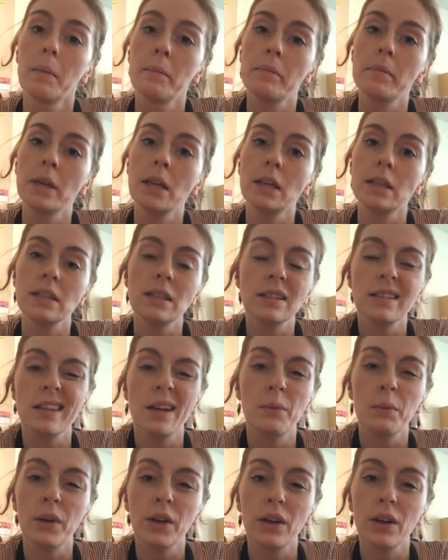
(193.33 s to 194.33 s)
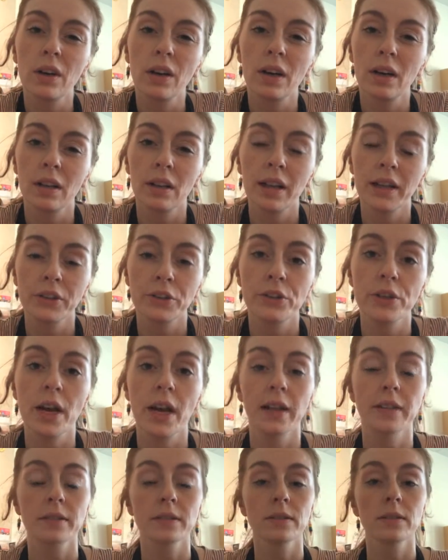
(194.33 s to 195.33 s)
because that's not what a good art collector
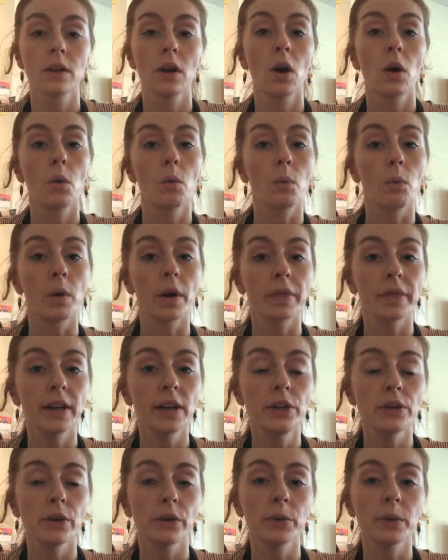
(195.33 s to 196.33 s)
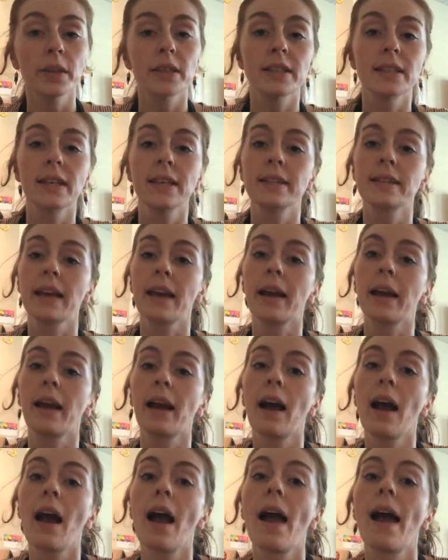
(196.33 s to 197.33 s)
does. What they do is they say,
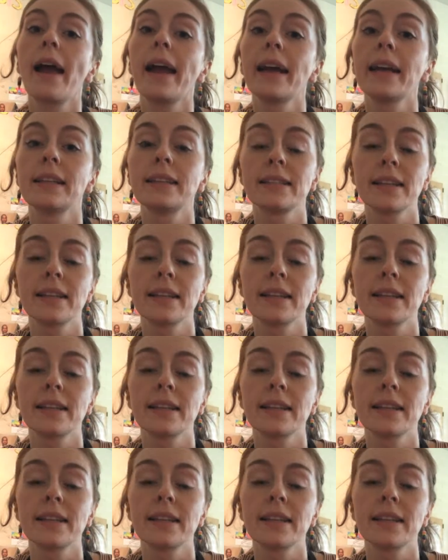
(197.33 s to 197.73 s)
it's